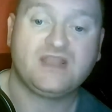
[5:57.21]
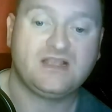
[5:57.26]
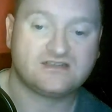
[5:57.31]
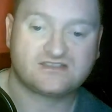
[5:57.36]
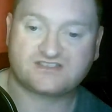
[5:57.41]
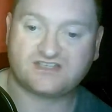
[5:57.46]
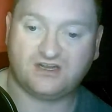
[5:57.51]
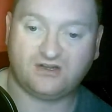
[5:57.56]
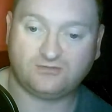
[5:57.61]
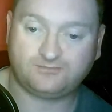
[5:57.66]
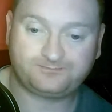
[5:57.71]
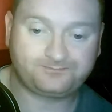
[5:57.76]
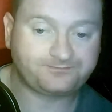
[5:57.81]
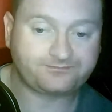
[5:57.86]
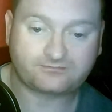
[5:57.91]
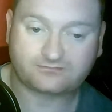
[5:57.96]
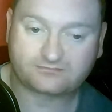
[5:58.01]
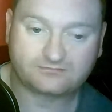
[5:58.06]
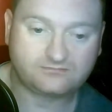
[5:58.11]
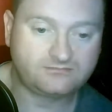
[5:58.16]
So
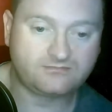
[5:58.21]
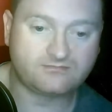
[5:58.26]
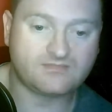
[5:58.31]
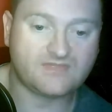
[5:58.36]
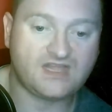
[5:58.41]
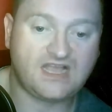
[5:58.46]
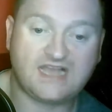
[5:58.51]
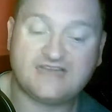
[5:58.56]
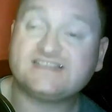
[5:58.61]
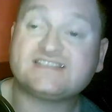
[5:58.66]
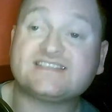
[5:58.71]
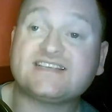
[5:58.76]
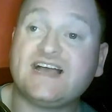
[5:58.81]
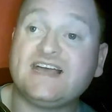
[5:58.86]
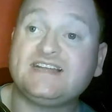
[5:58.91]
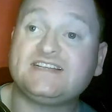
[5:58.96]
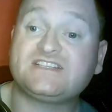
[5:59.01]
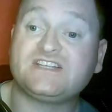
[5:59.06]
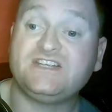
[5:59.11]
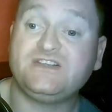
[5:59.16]
I
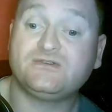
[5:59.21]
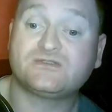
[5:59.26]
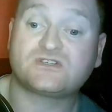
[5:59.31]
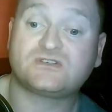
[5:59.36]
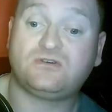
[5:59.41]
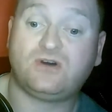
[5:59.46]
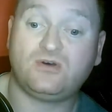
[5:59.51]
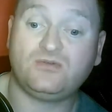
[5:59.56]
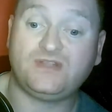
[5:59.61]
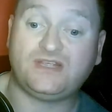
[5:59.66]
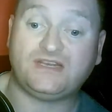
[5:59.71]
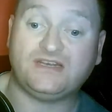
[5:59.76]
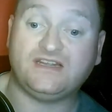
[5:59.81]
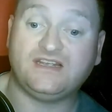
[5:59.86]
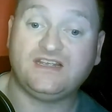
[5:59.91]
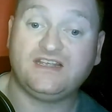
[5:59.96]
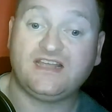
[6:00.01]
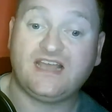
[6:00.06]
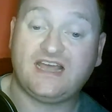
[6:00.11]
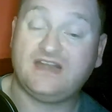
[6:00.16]
decided to use clothing,
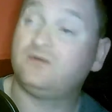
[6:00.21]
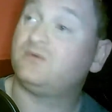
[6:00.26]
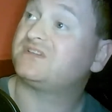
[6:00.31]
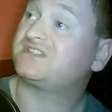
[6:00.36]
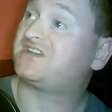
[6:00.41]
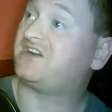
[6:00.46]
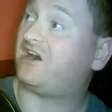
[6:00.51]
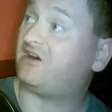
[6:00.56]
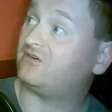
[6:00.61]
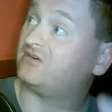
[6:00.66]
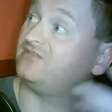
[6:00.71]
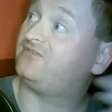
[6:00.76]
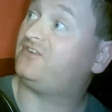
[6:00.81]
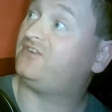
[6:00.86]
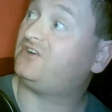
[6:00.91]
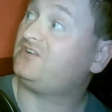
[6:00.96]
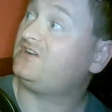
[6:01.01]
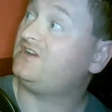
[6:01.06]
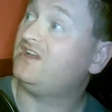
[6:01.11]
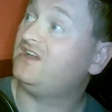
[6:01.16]
and it was
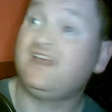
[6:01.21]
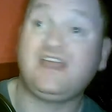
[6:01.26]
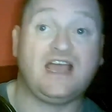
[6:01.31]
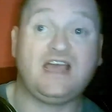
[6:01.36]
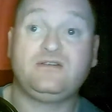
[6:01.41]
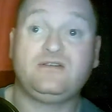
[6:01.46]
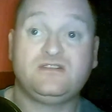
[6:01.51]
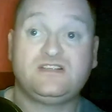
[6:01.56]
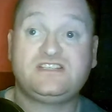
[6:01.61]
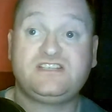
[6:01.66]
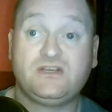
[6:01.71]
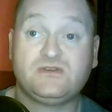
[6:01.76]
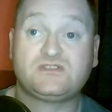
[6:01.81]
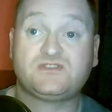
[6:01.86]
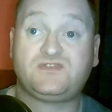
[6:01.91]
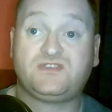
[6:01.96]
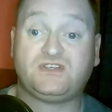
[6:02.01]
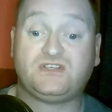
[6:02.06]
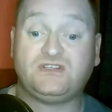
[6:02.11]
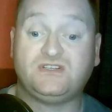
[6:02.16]
colorful and it was
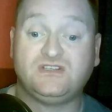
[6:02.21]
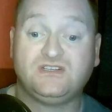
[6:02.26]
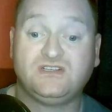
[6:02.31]
useful.